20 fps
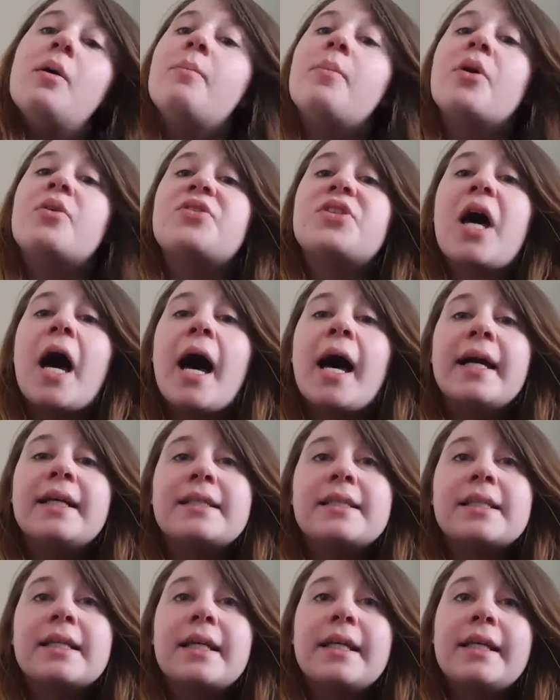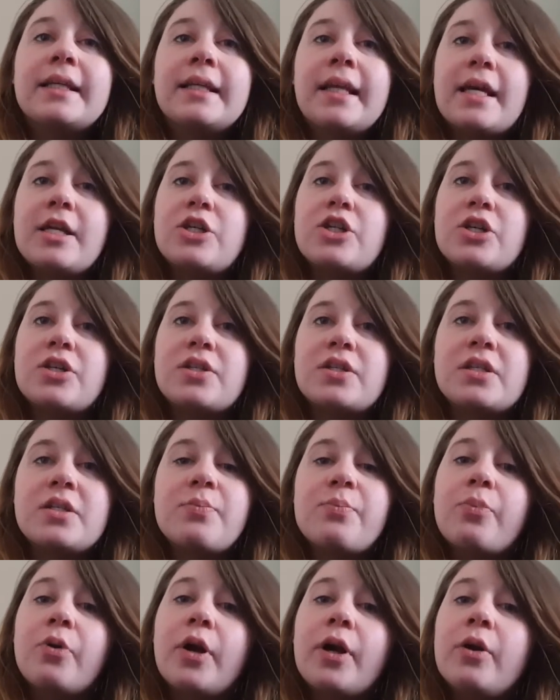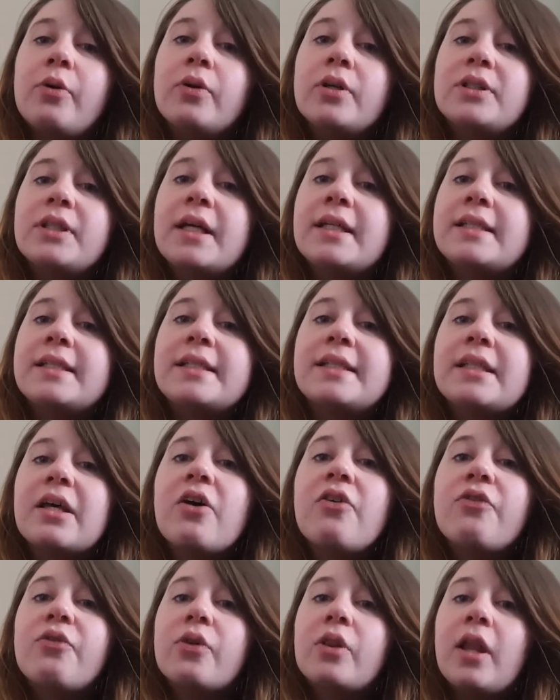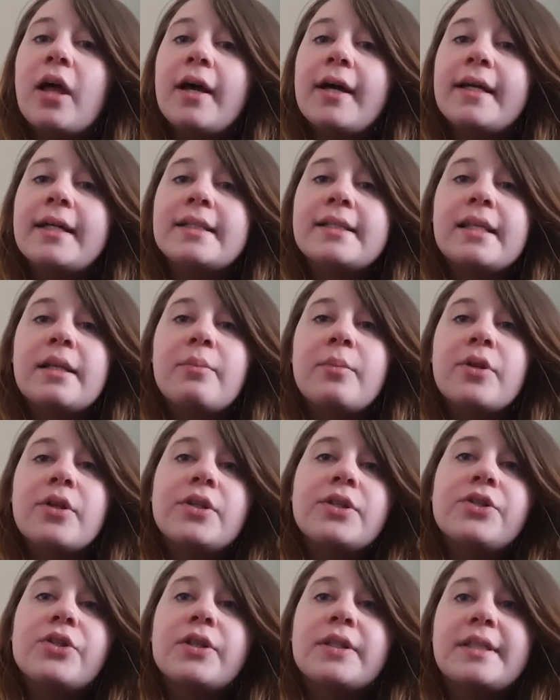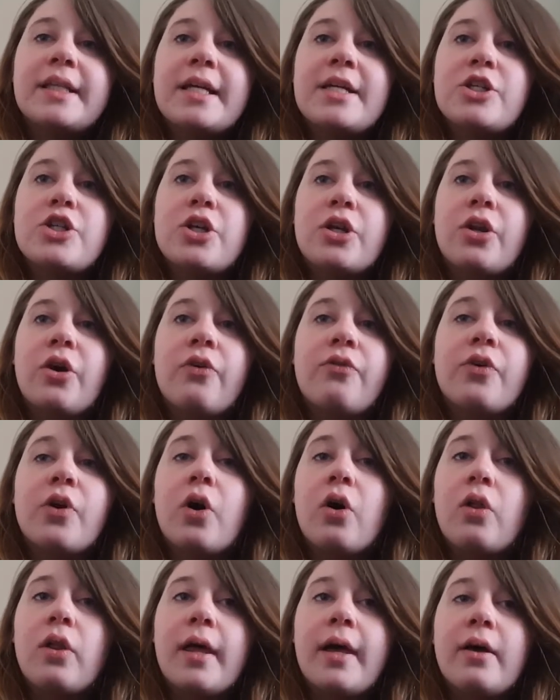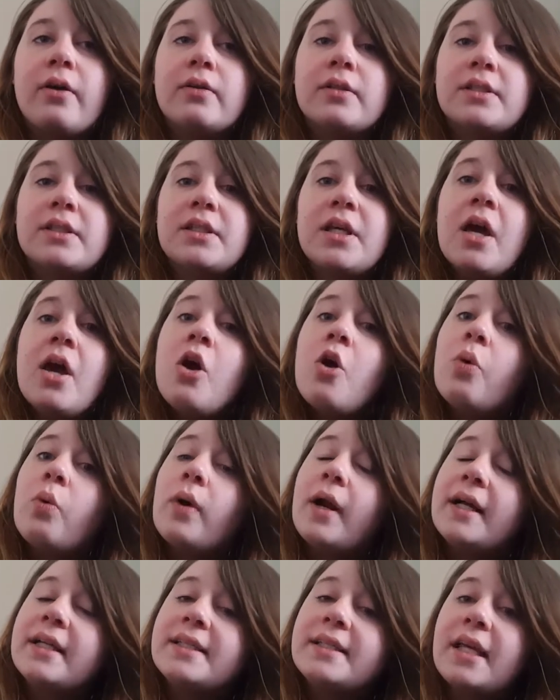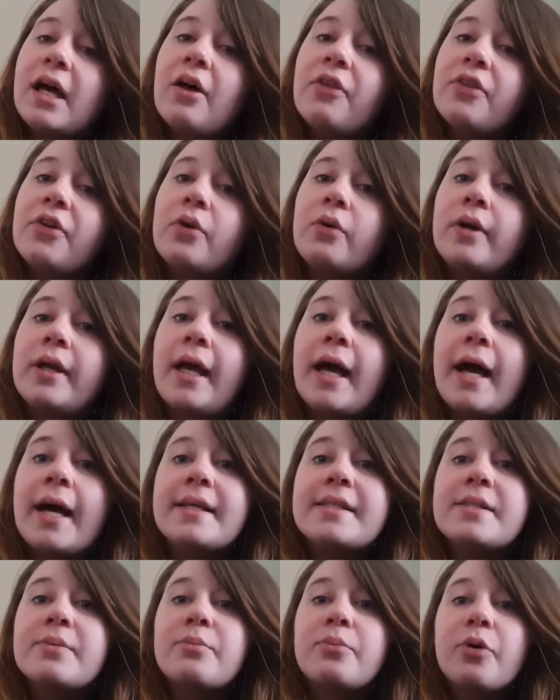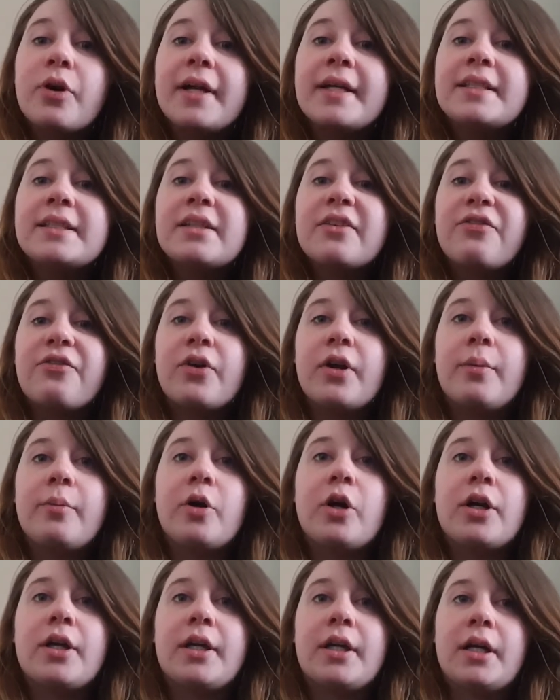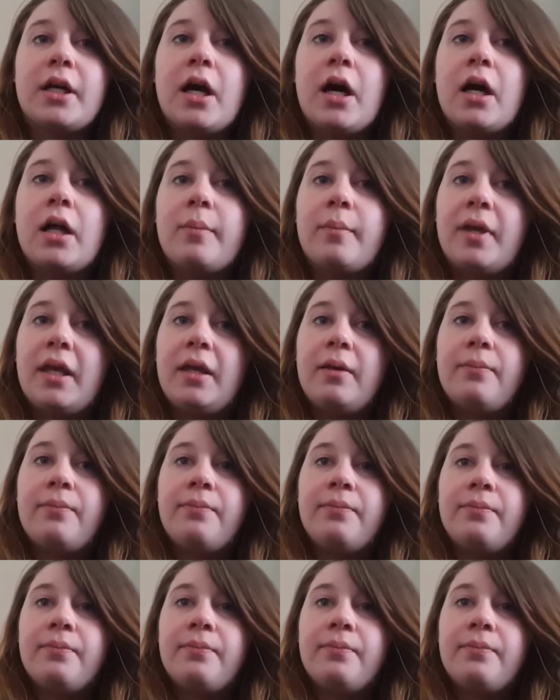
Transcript: most isolated nations, prioritizing self-reliance and militarization over all else, whereas South Korea has embraced the free market economy.